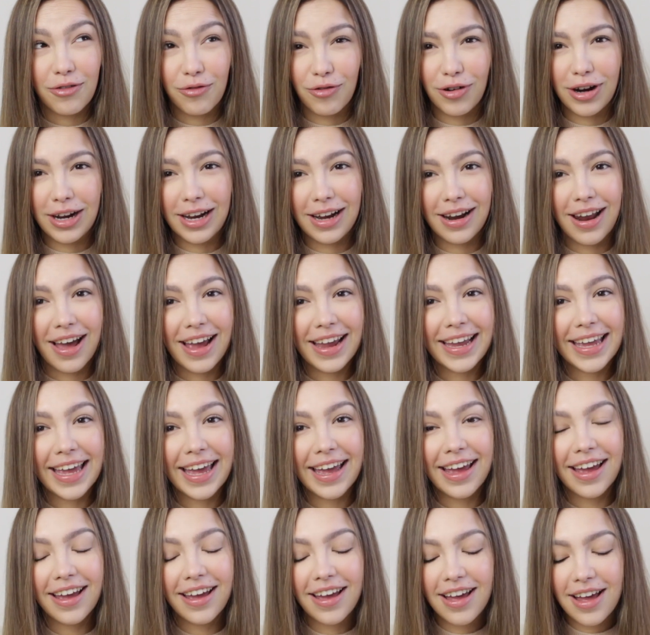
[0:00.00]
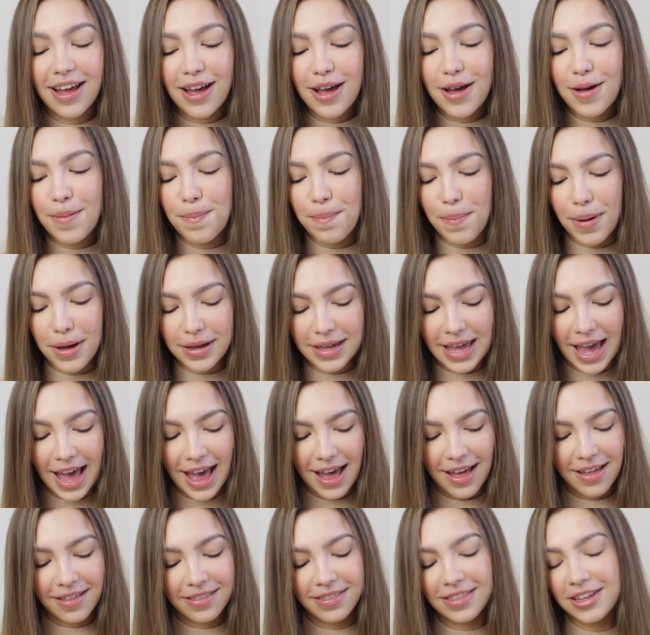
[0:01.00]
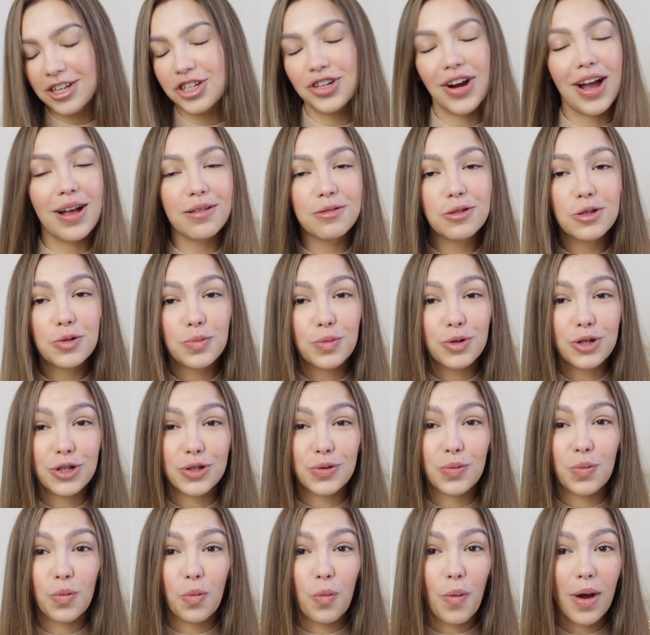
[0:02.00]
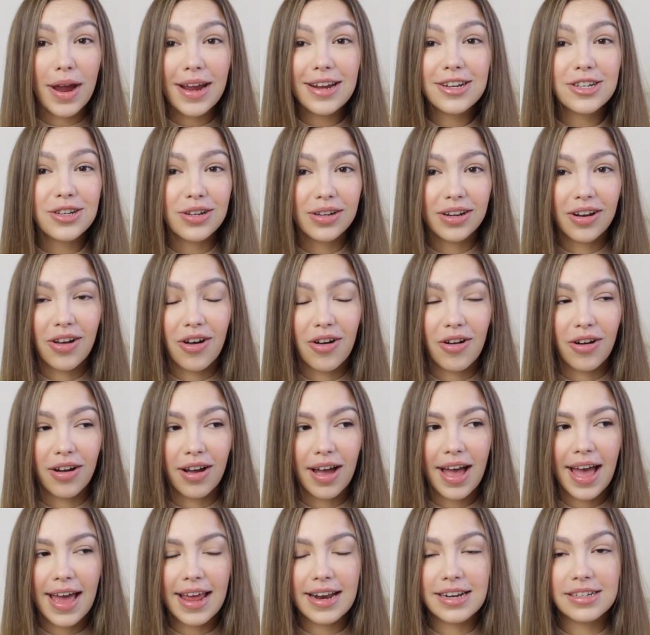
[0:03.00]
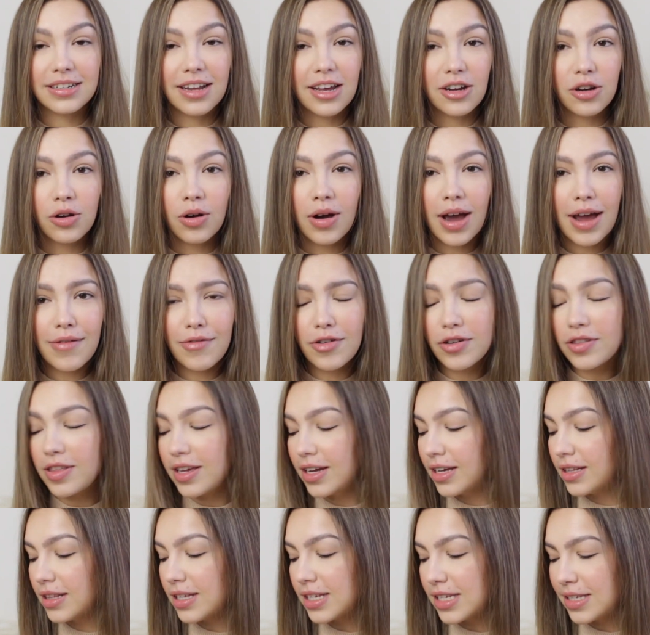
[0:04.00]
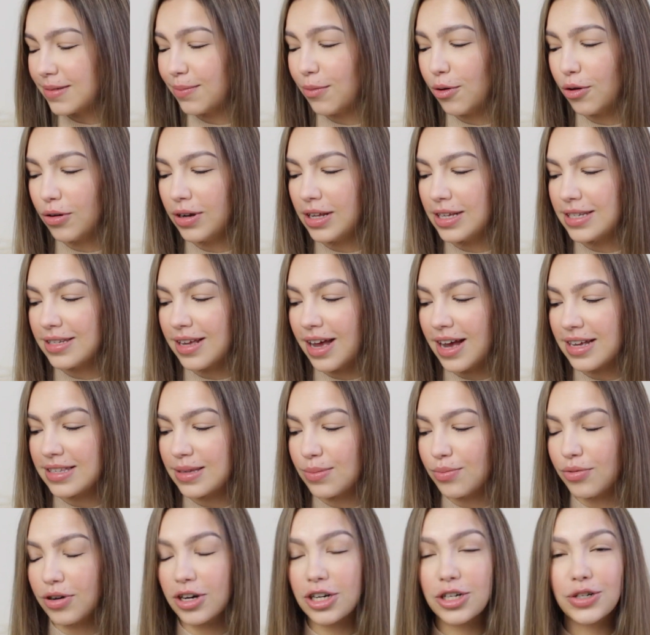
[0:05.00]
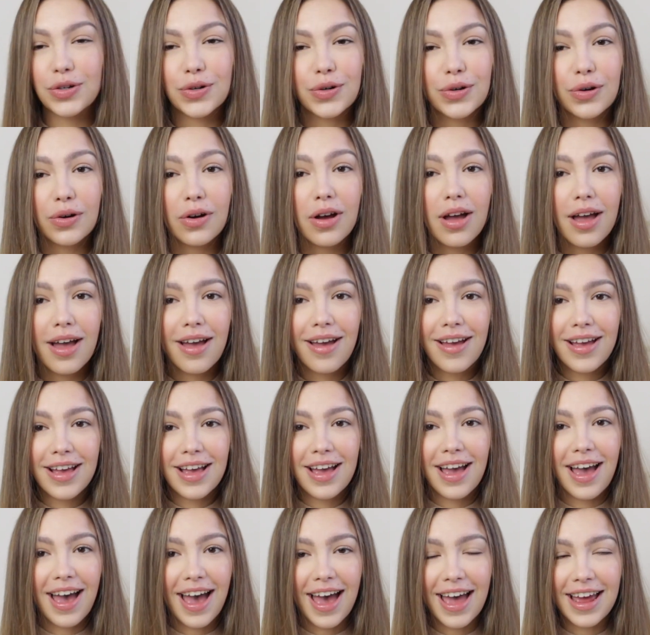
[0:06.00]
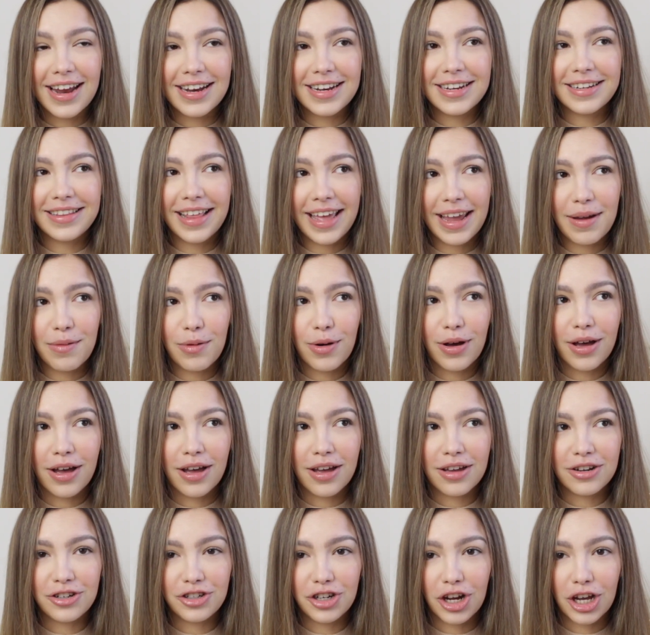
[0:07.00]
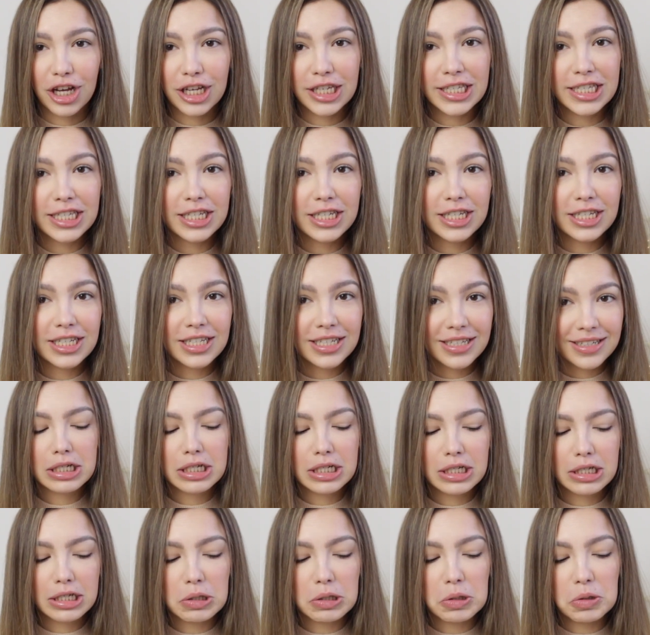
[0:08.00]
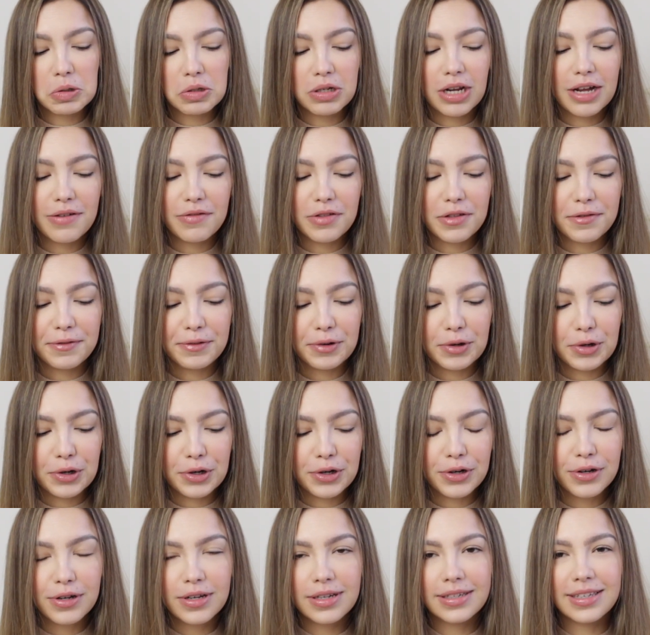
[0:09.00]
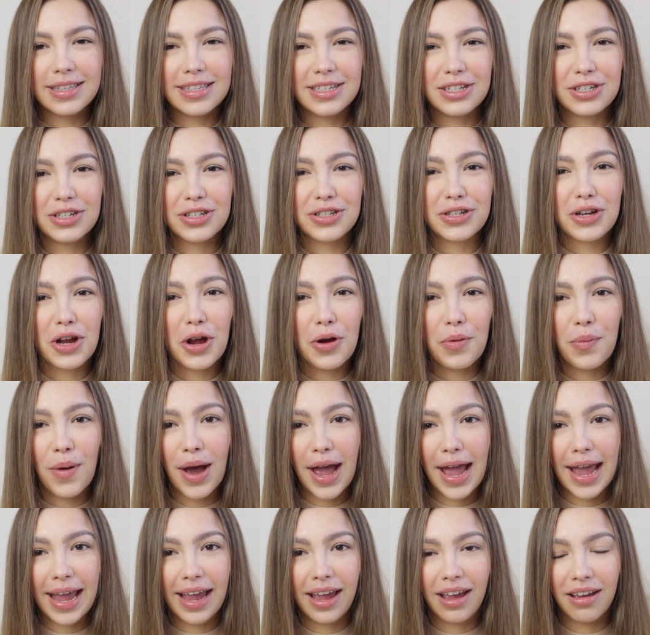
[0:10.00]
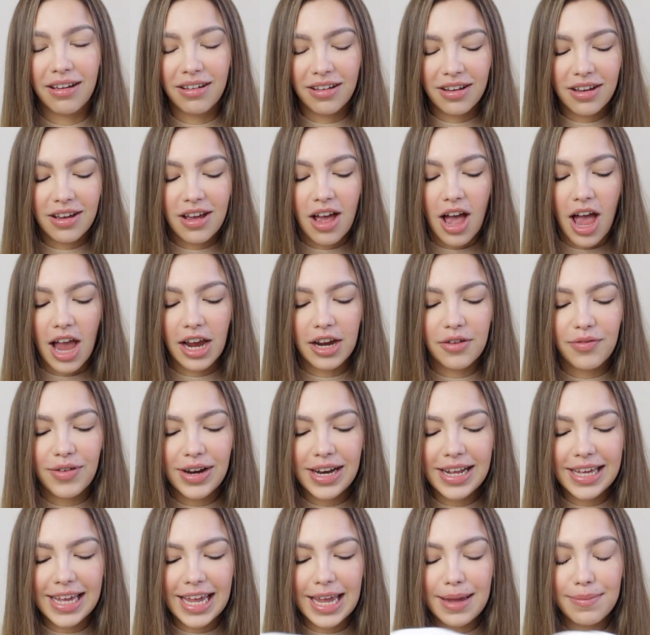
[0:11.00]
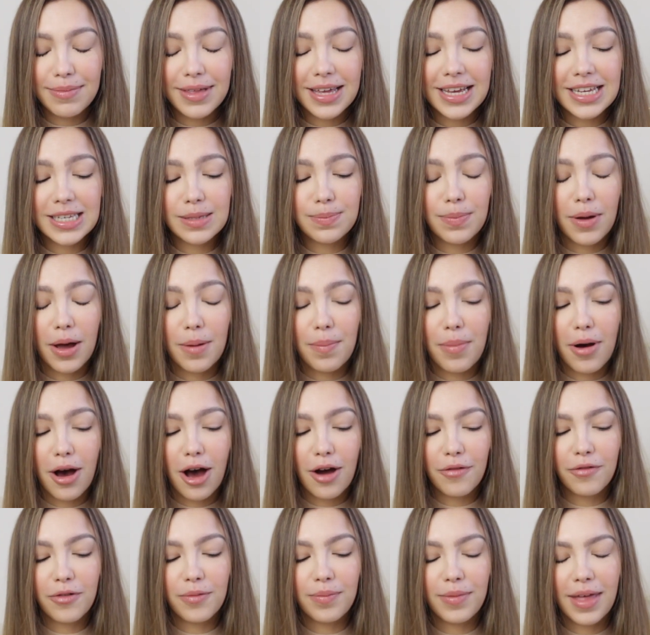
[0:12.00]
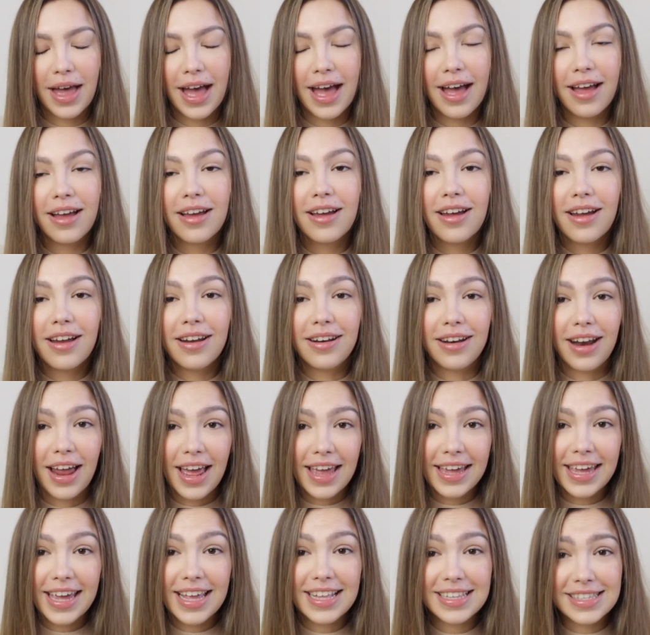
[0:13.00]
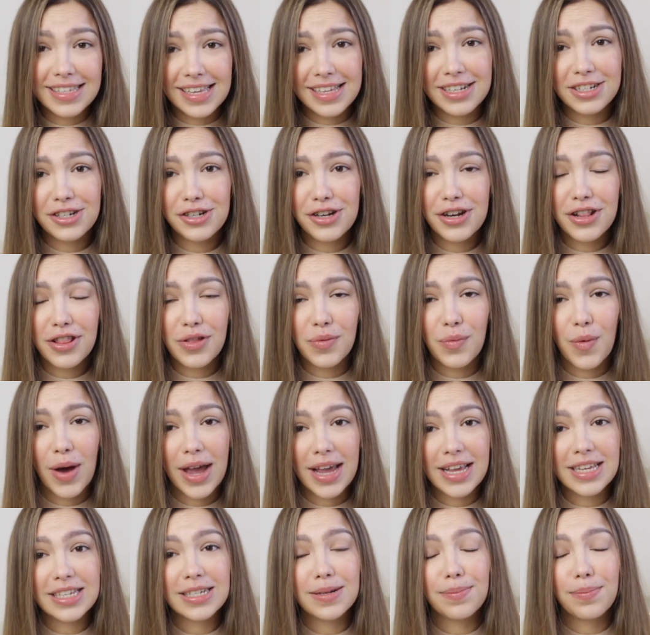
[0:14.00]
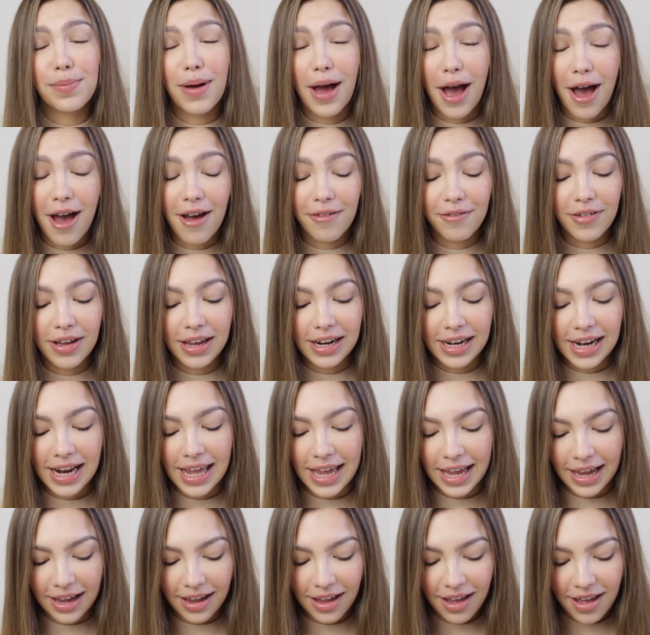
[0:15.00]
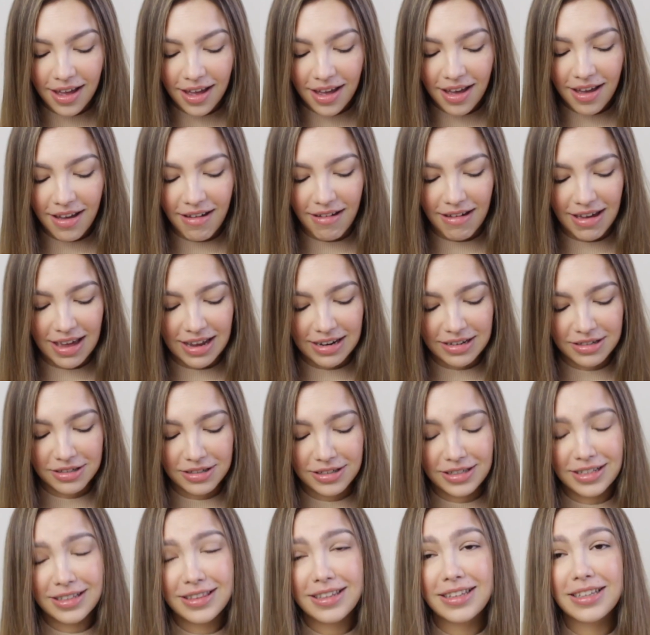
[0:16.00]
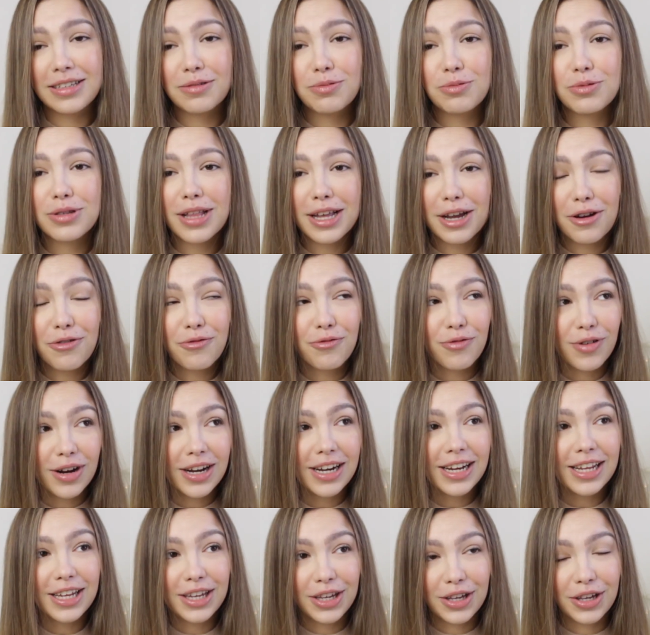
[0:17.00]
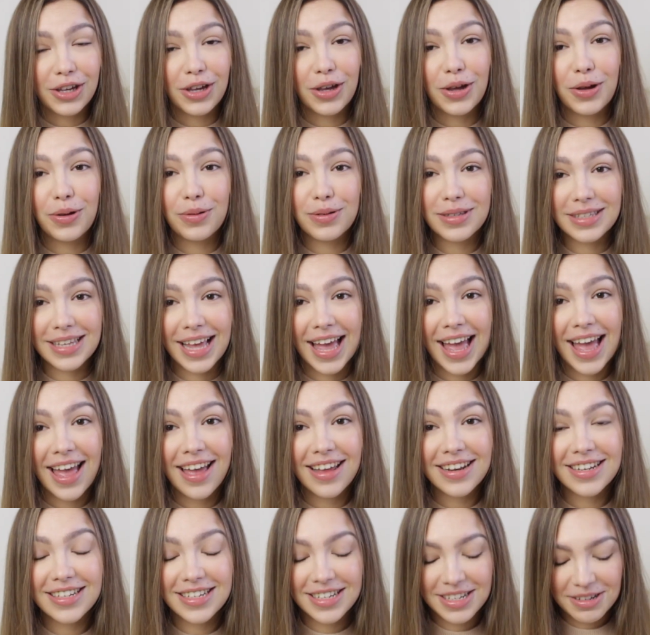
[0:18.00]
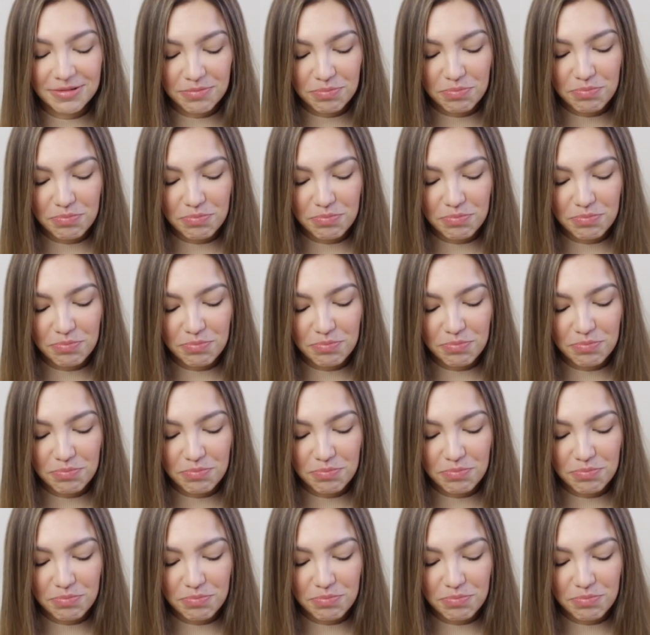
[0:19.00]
I really like it. But yeah, the trousers were just way too long and I got everything in the smallest size, I'm pretty sure, and they were just all over the floor, so there's just no way I could really keep this. But apart from that, like it cinched in the waist perfectly, and I did think this was like a really cute set,